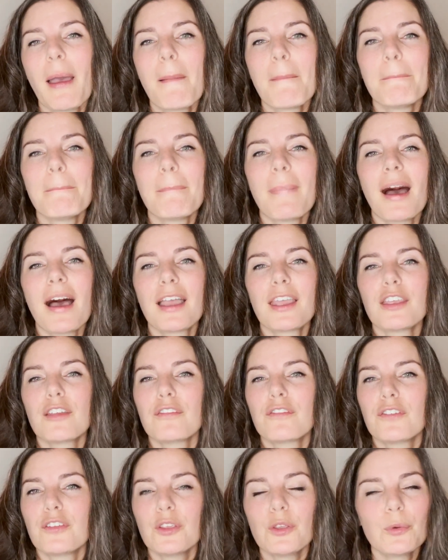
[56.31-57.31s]
my
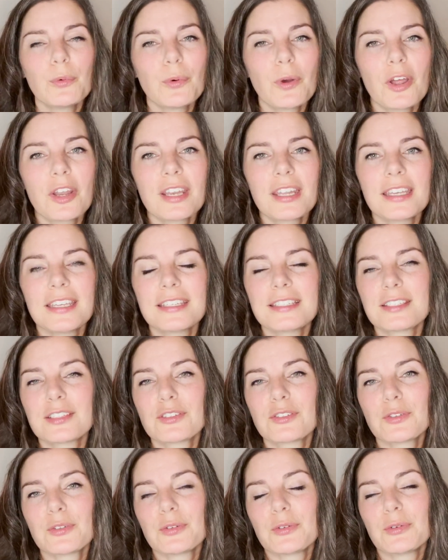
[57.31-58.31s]
view on it
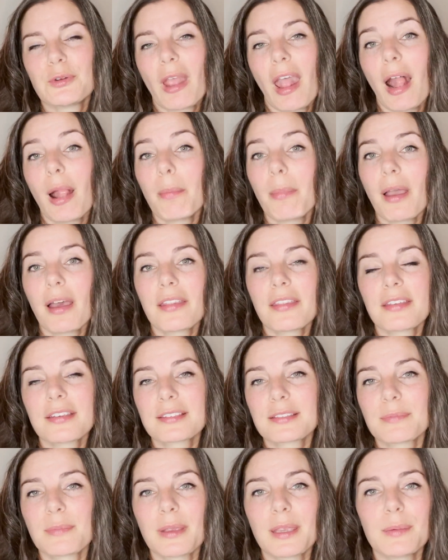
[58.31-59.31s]
to help
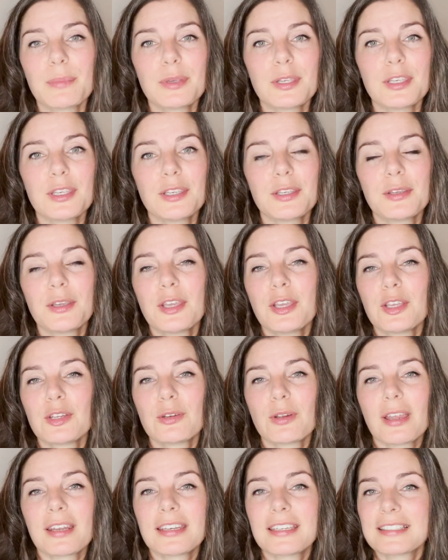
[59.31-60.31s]
others maybe
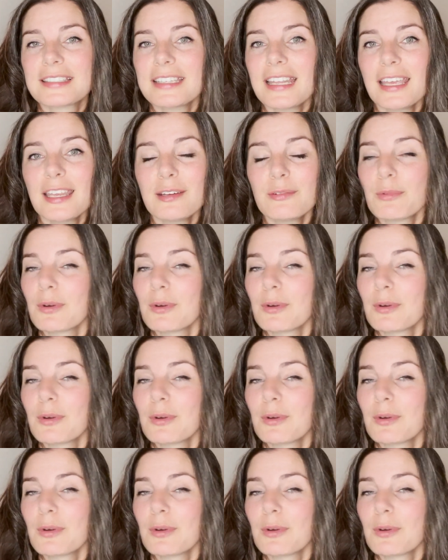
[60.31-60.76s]
to understand